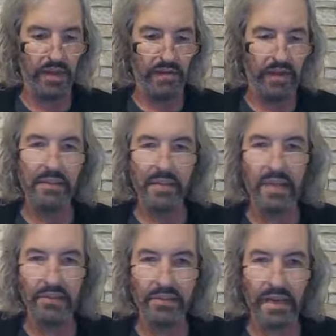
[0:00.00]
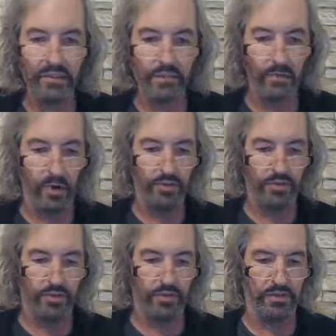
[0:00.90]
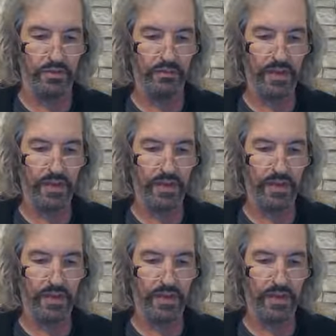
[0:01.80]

Then they said to Moses,